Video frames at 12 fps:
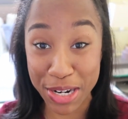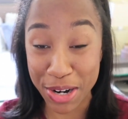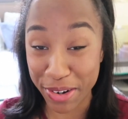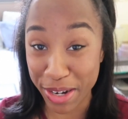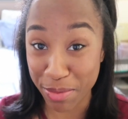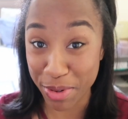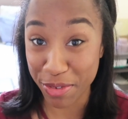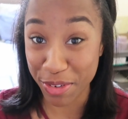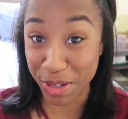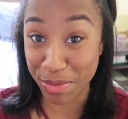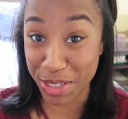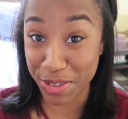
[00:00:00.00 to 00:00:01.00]
and hurry up and
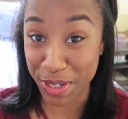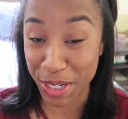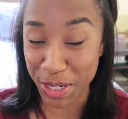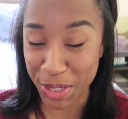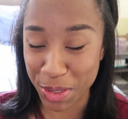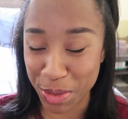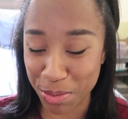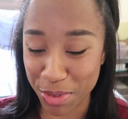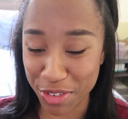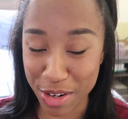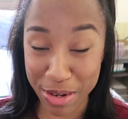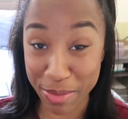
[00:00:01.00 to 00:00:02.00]
film this video
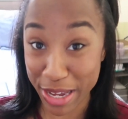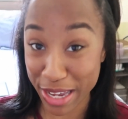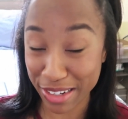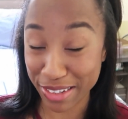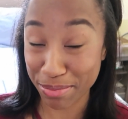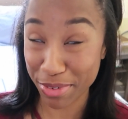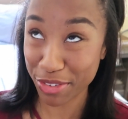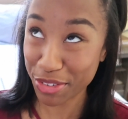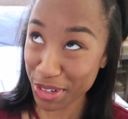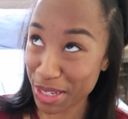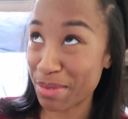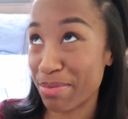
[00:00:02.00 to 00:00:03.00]
before
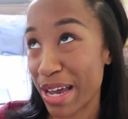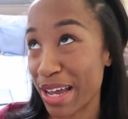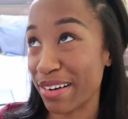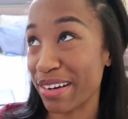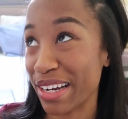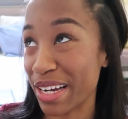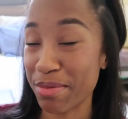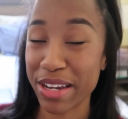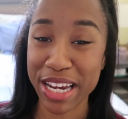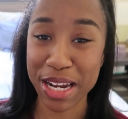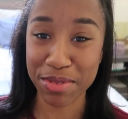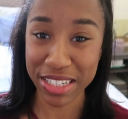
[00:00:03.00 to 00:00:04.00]
the battery in my
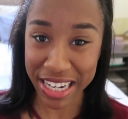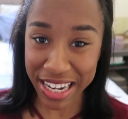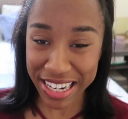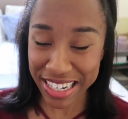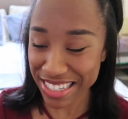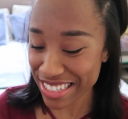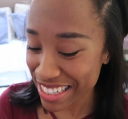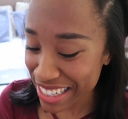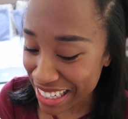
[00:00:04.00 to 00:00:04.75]
camera dies.